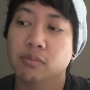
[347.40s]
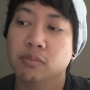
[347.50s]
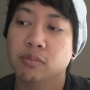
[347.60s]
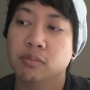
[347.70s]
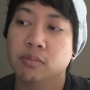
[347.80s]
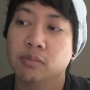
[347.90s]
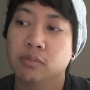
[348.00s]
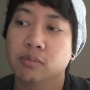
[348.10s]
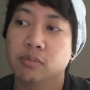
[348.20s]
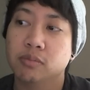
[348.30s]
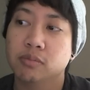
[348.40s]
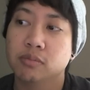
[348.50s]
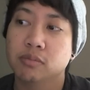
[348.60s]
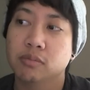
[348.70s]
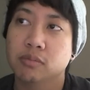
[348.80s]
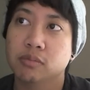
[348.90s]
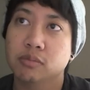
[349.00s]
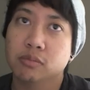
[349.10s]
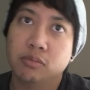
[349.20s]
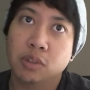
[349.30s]
Mm,
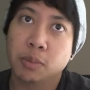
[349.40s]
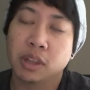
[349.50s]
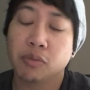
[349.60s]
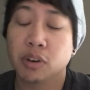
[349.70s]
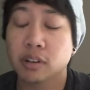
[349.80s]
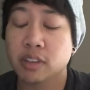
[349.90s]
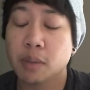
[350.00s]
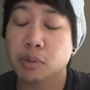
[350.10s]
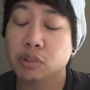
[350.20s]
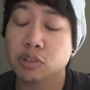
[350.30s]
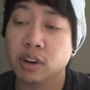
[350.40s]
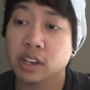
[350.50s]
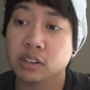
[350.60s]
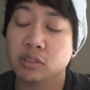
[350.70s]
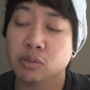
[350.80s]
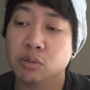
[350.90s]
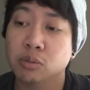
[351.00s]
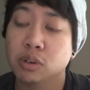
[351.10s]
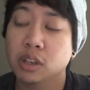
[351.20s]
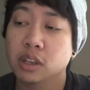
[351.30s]
well, I mean, like, for example, trying
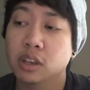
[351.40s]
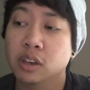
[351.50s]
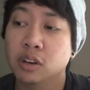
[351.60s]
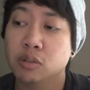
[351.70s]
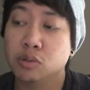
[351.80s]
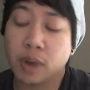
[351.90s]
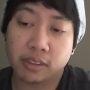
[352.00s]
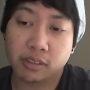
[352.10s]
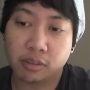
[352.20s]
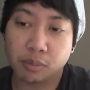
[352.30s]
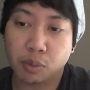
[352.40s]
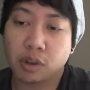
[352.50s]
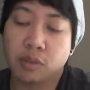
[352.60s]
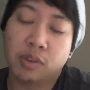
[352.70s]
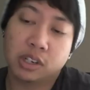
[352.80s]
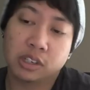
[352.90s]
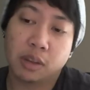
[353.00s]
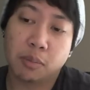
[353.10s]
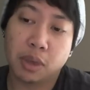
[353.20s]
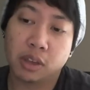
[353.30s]
to, dress more
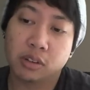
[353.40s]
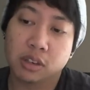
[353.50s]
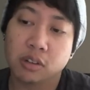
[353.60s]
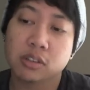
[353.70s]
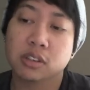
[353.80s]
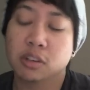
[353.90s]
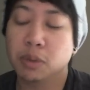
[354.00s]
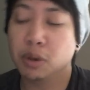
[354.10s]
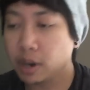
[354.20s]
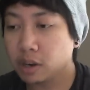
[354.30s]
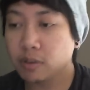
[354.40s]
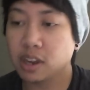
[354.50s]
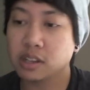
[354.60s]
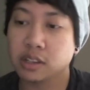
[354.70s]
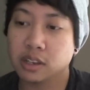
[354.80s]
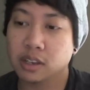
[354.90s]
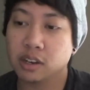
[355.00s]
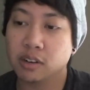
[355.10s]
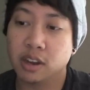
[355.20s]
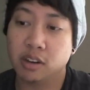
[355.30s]
conventionally male, just to be read correctly.
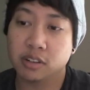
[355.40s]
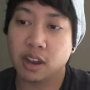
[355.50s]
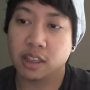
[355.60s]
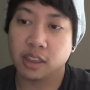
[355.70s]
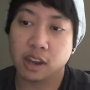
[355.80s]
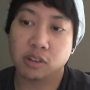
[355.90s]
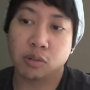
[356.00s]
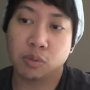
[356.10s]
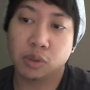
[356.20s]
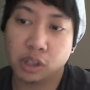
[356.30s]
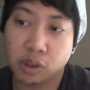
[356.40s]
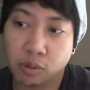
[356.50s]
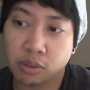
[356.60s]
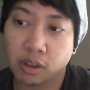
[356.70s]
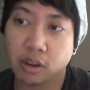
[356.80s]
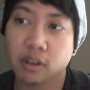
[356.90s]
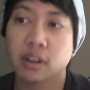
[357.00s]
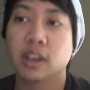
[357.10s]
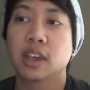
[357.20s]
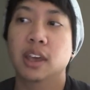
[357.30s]
I understand that I don't really go there,
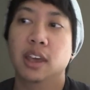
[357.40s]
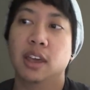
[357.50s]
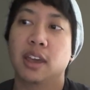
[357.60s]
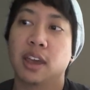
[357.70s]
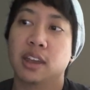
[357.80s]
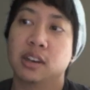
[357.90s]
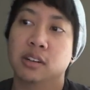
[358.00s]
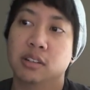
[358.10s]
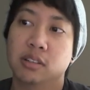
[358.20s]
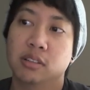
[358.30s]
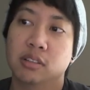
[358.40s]
and